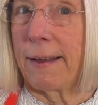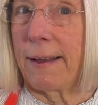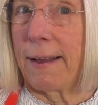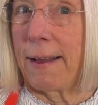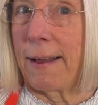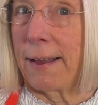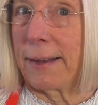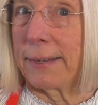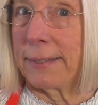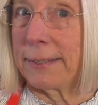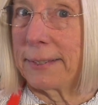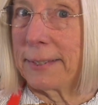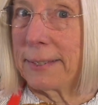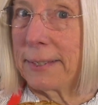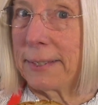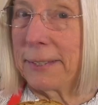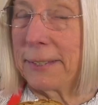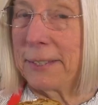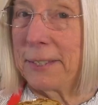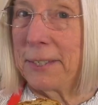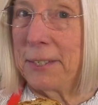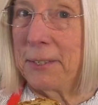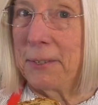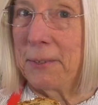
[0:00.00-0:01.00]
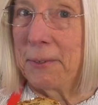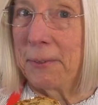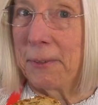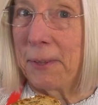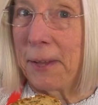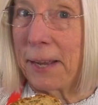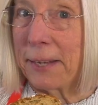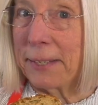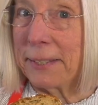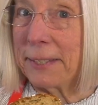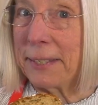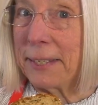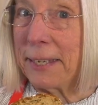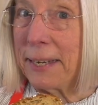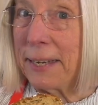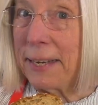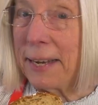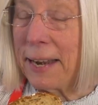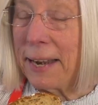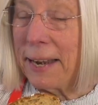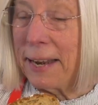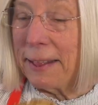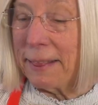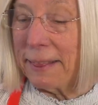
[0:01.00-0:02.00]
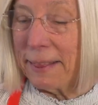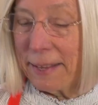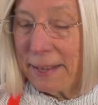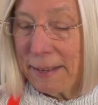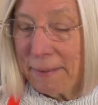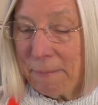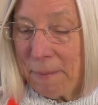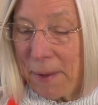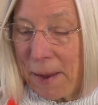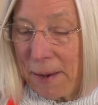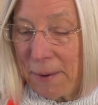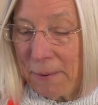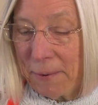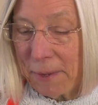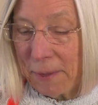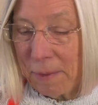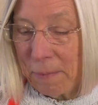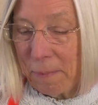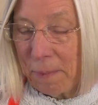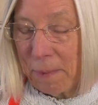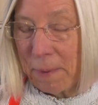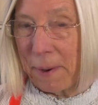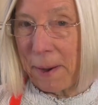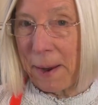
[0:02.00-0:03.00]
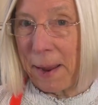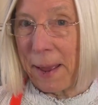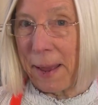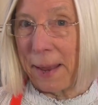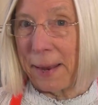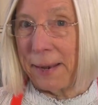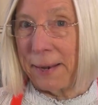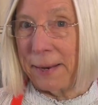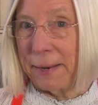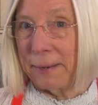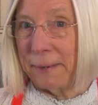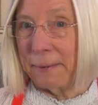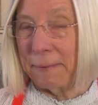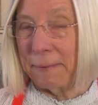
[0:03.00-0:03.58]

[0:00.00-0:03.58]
Isaac, do you like to eat anything made with bread?